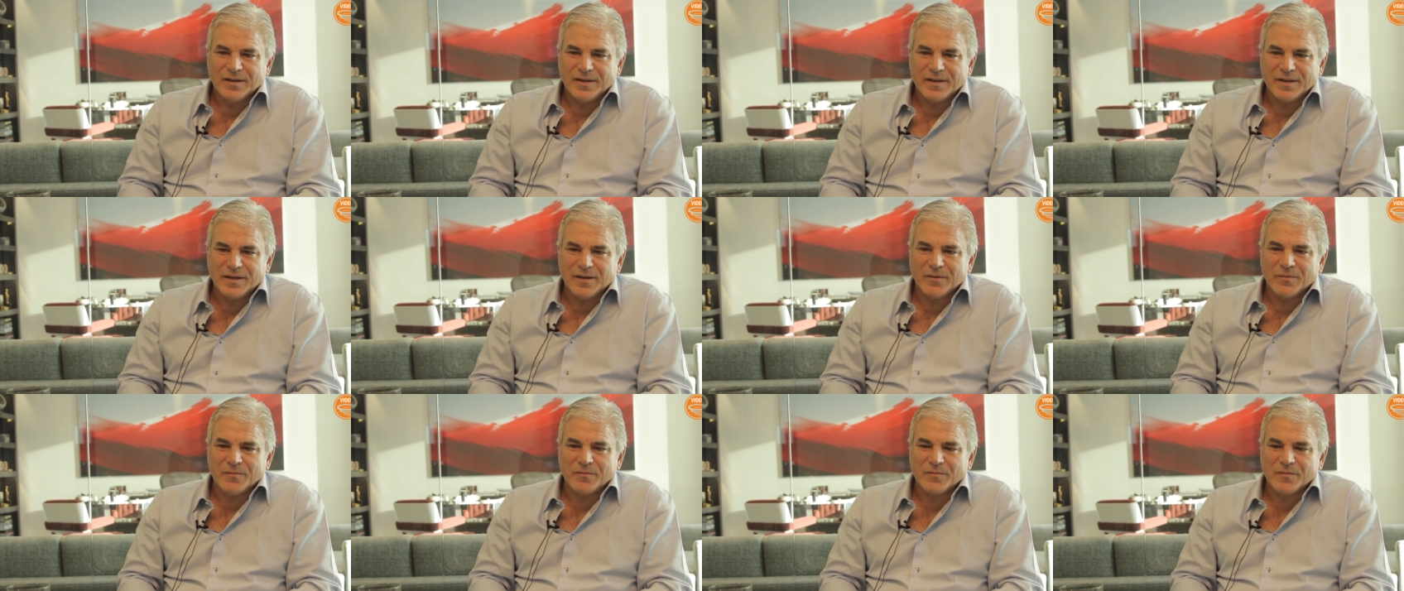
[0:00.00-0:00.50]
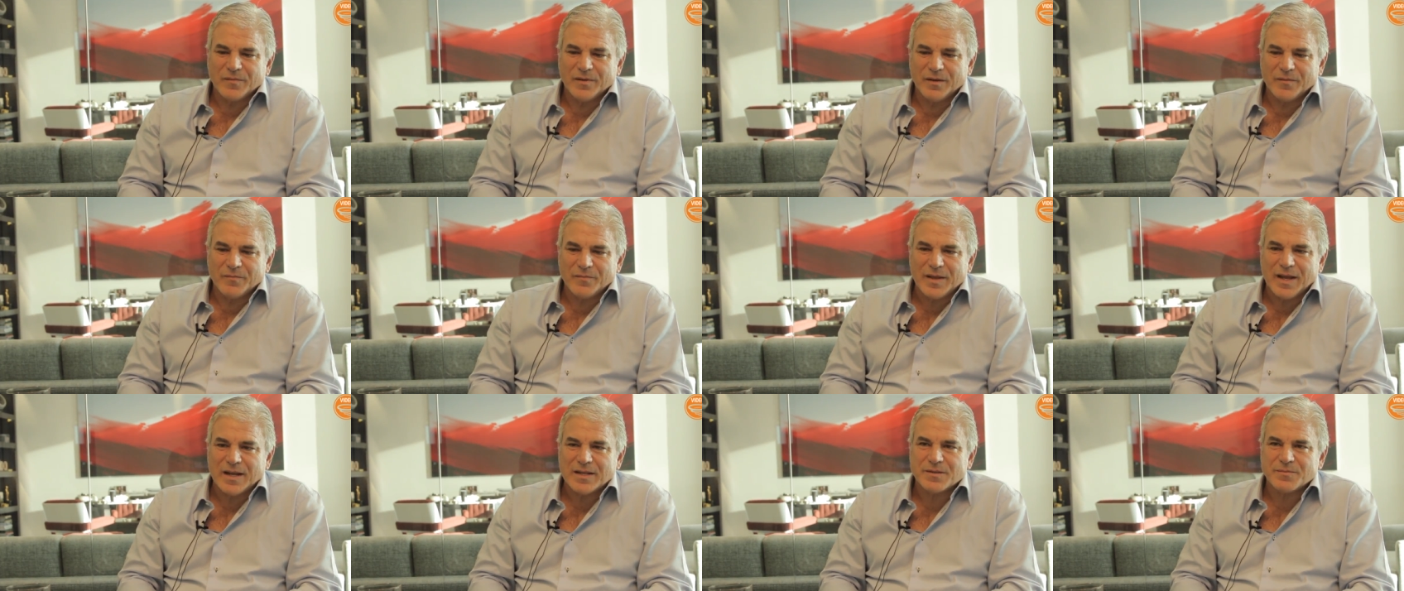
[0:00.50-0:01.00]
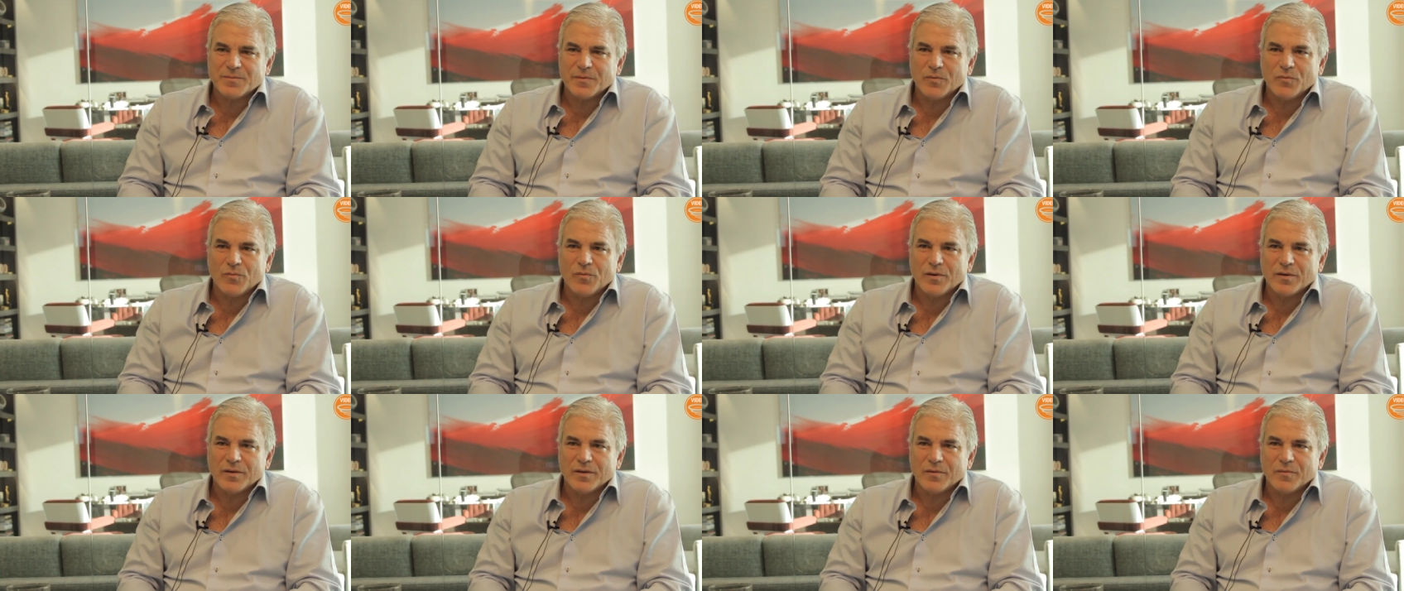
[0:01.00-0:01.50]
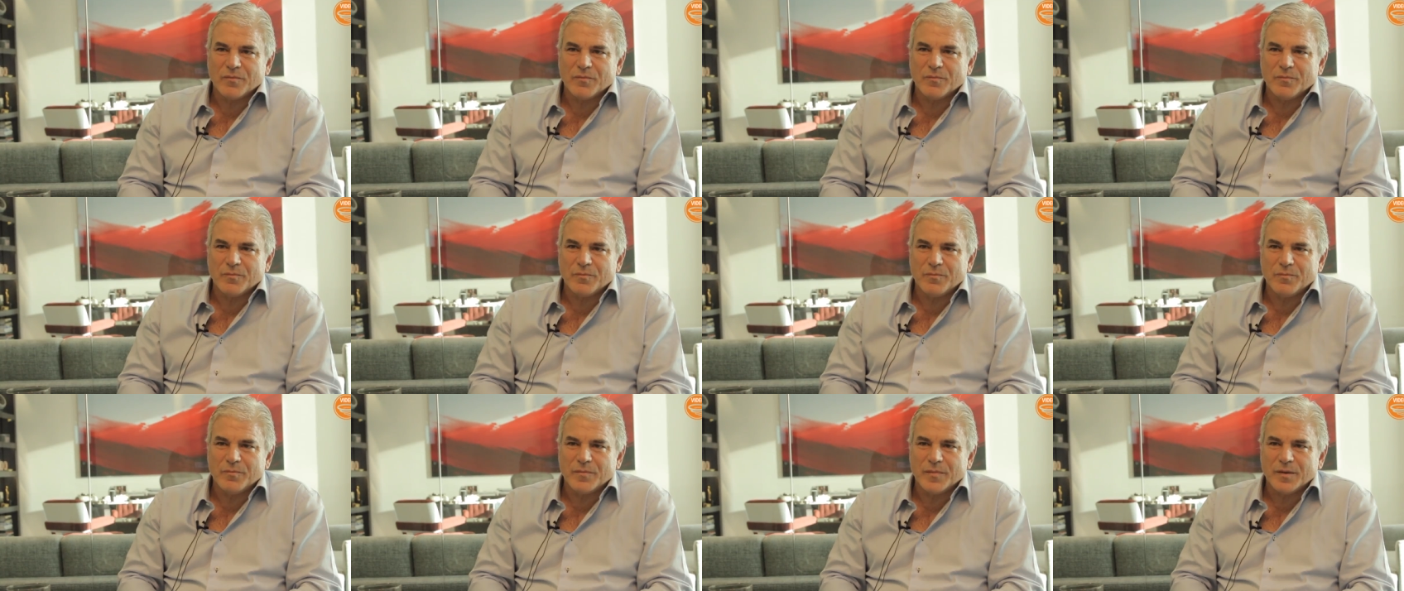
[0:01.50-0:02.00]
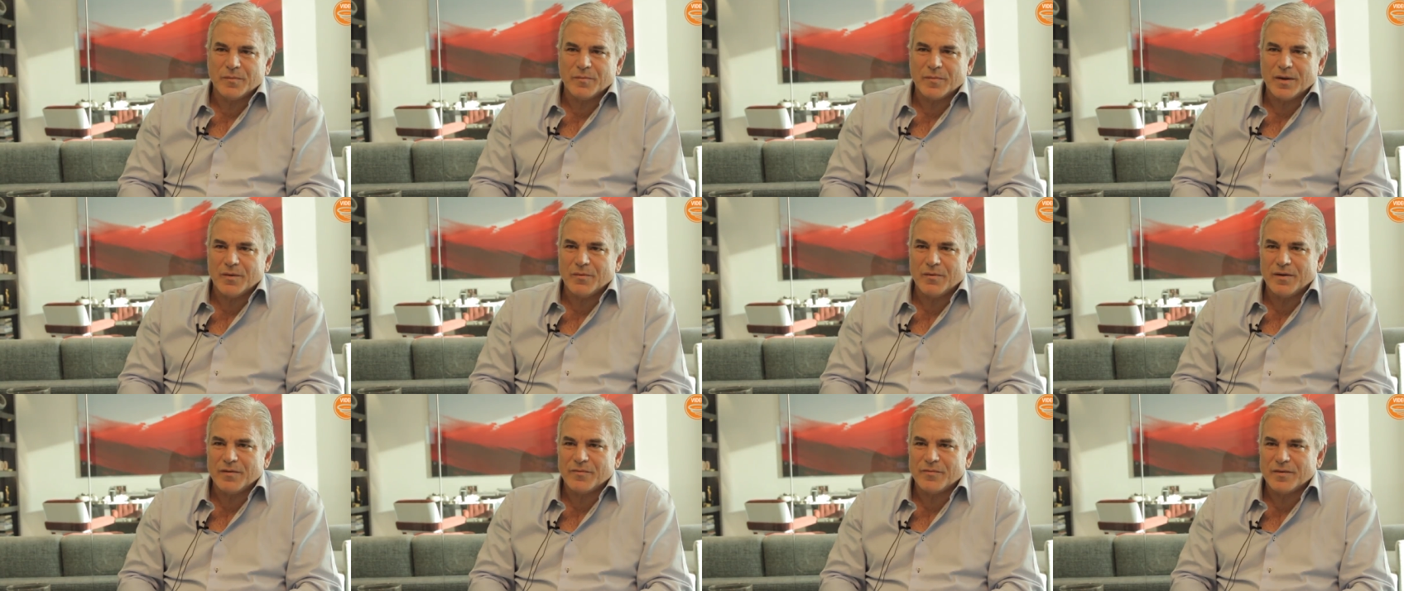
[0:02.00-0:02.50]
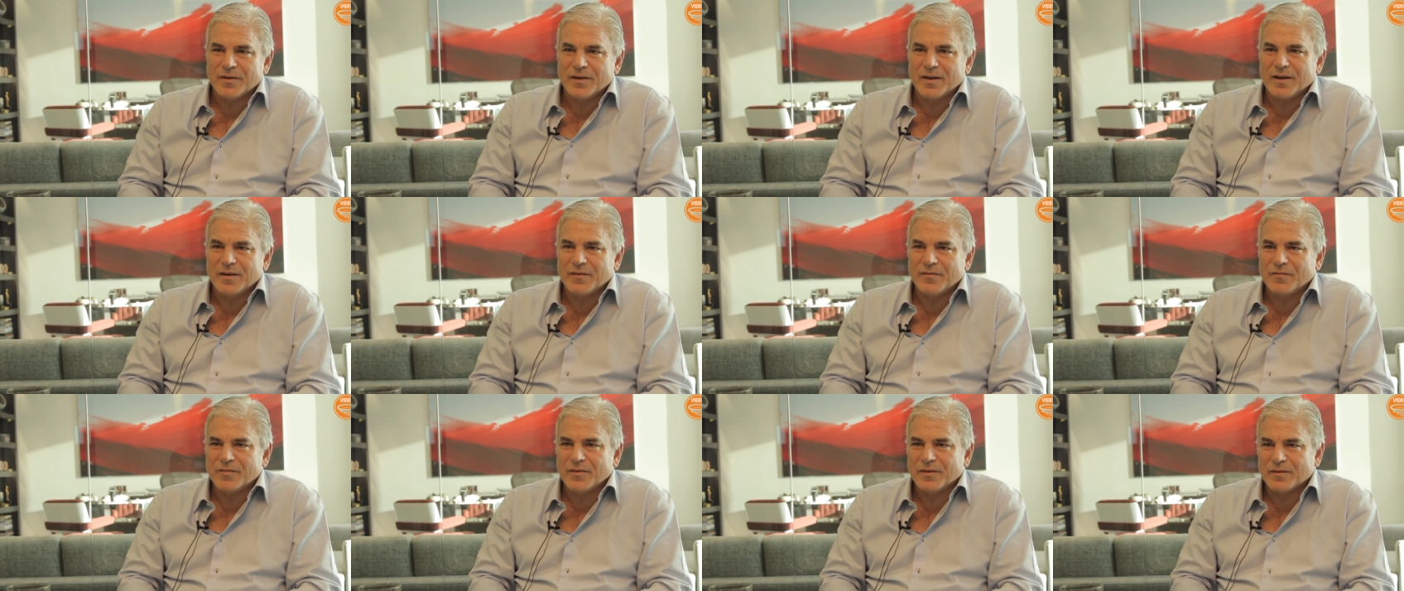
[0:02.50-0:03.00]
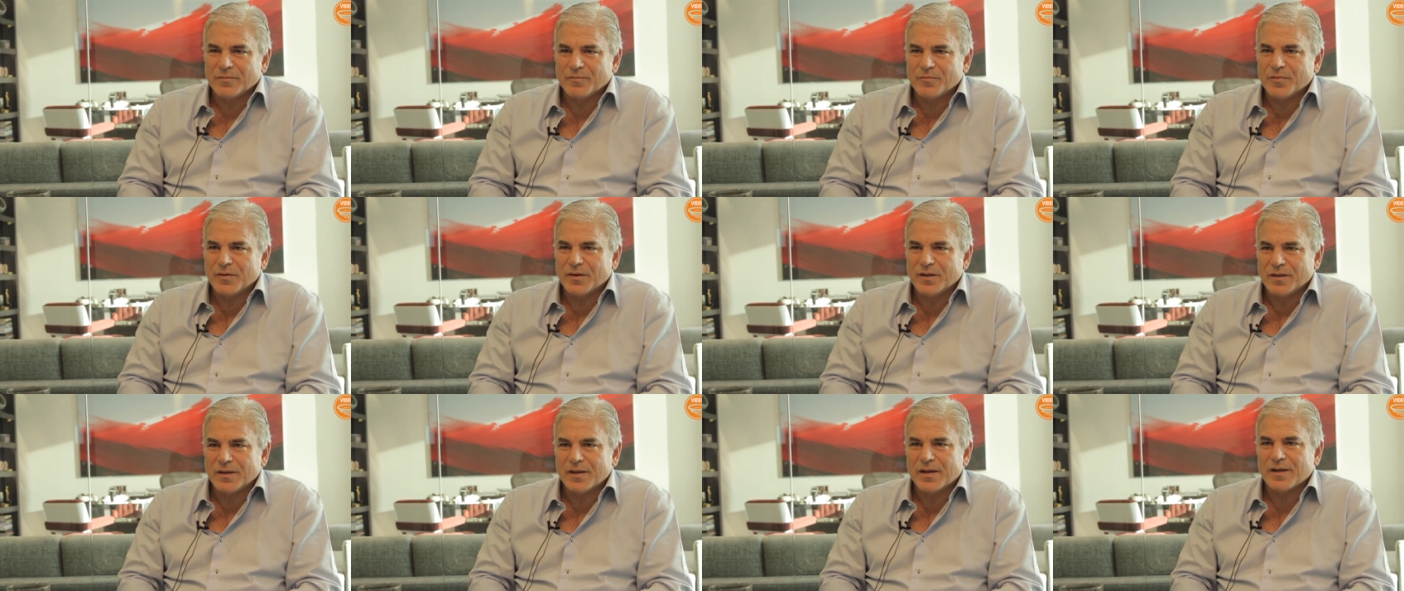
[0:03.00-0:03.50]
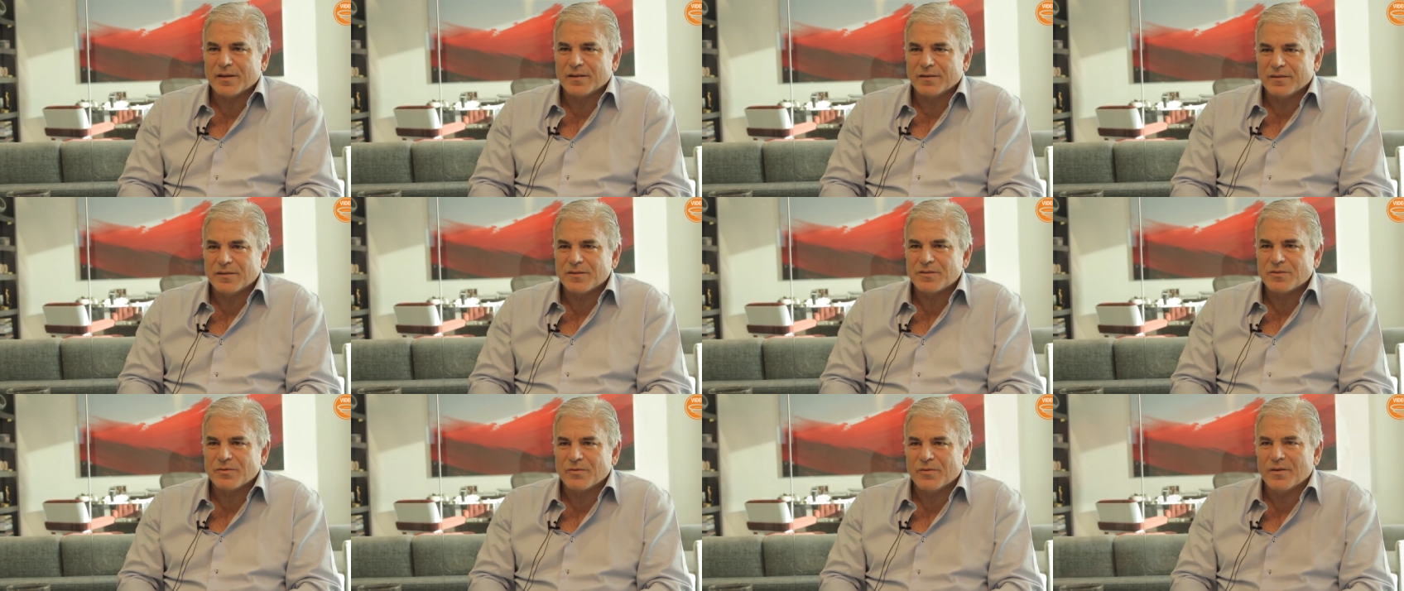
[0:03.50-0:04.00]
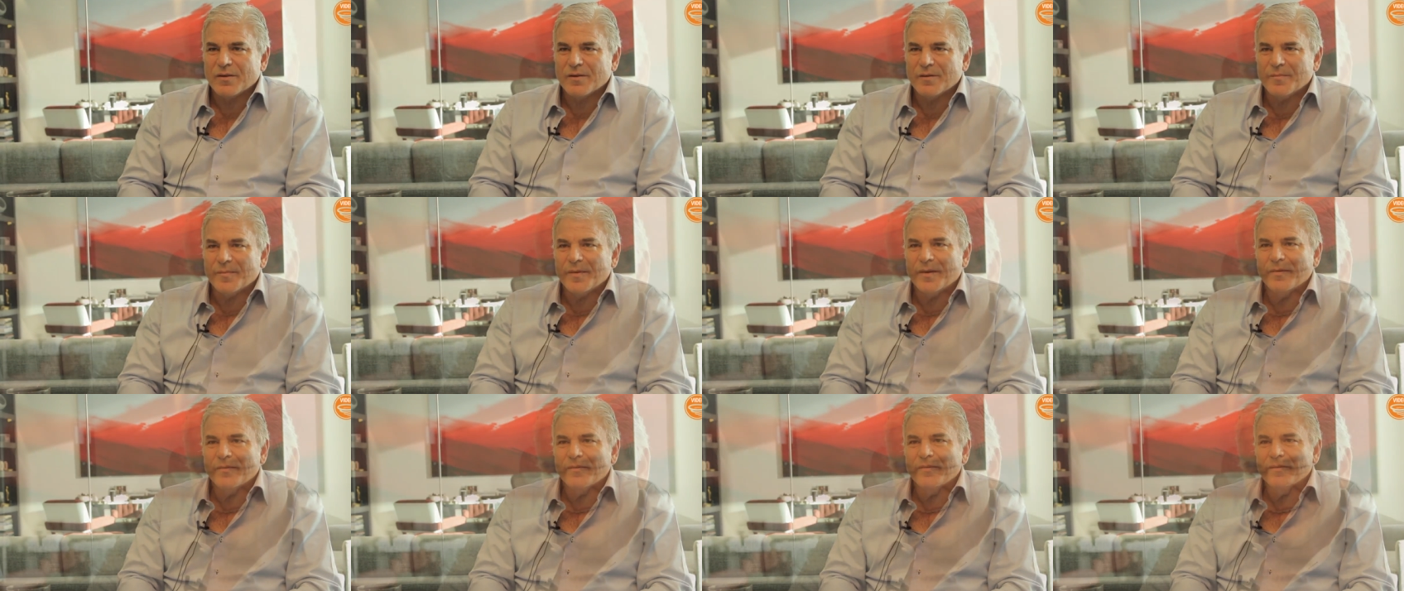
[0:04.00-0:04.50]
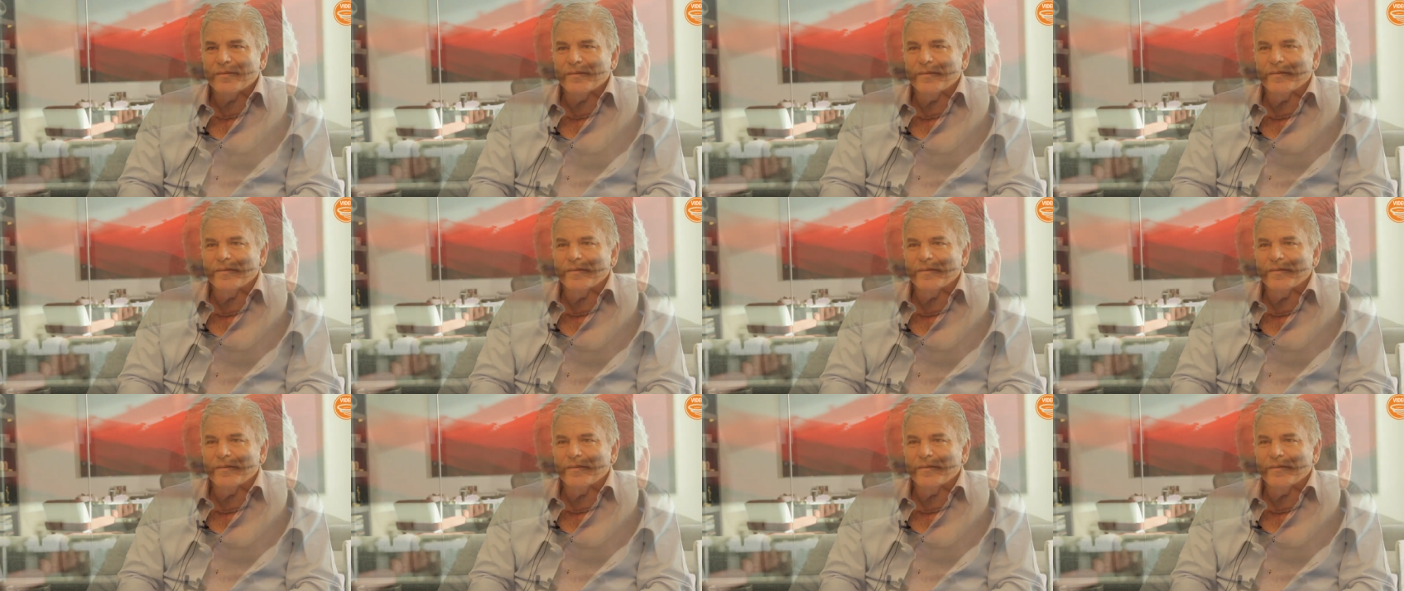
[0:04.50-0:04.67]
you know, um, that's been one that you know, my wife and I have felt particularly strong about.